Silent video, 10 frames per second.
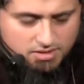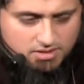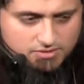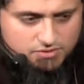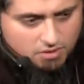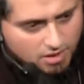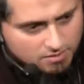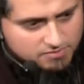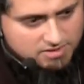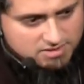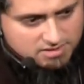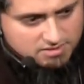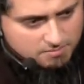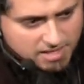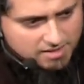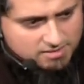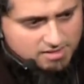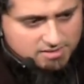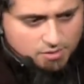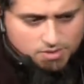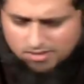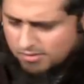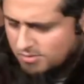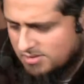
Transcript: So obviously the main thing that we can do